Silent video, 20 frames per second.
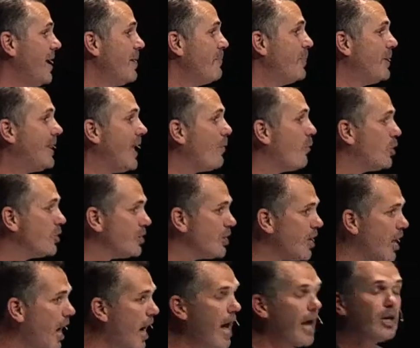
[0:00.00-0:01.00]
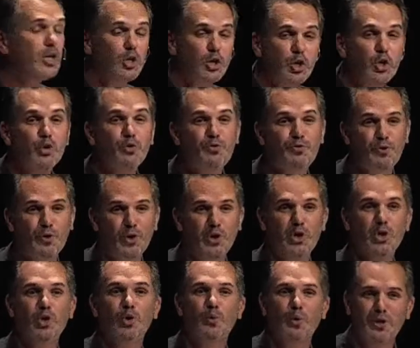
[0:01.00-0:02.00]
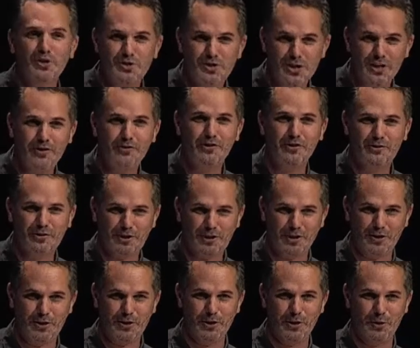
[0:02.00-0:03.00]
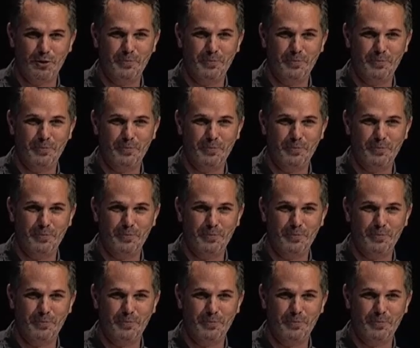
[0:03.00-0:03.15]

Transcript: but they will not do for you what Jesus can do.